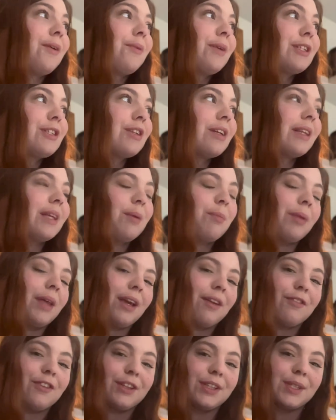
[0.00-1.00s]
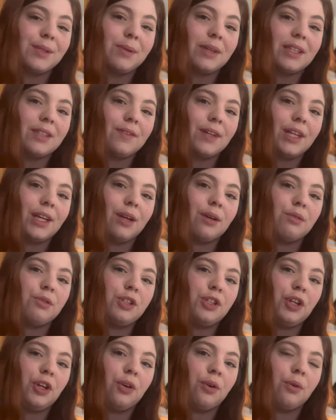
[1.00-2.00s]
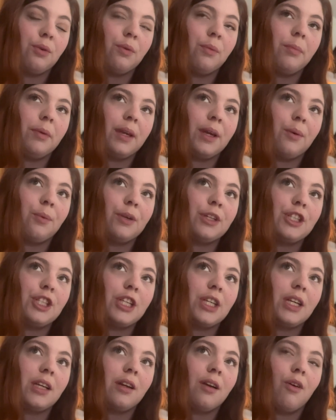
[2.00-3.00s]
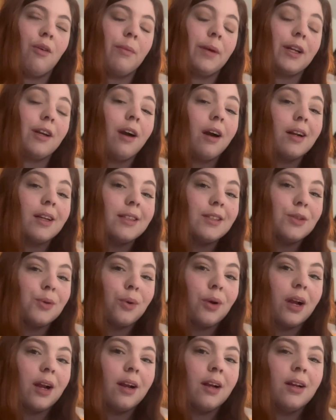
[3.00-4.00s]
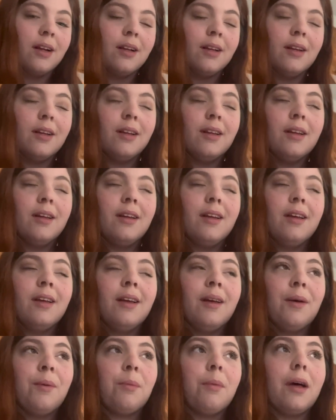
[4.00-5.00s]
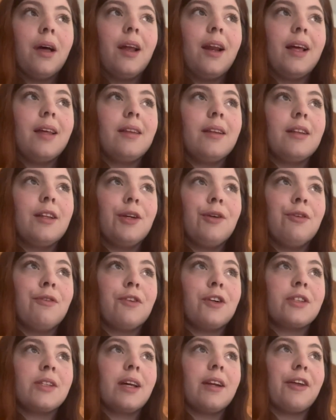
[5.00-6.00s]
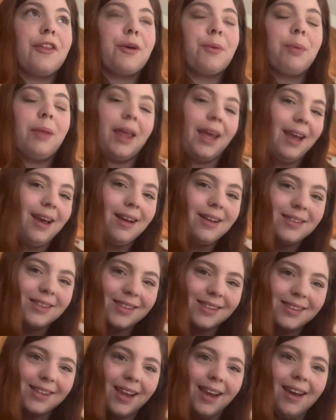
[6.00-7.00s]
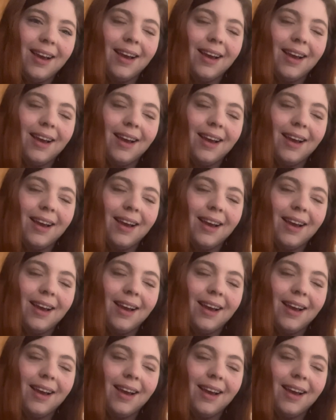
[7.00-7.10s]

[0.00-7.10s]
originally planned for this week's video to be a witchy home and garden tour, but I think the universe had other plans.